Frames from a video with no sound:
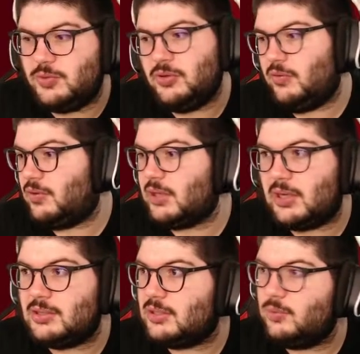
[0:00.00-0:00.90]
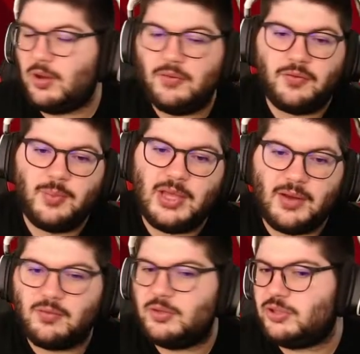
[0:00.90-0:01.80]
been doing ridiculously well for me.
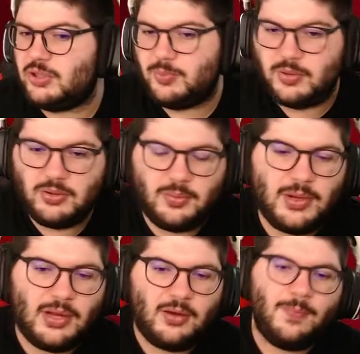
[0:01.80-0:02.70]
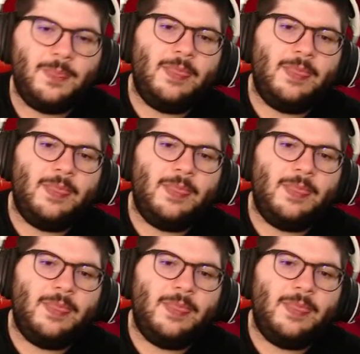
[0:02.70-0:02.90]
Everyone's jumping on them now.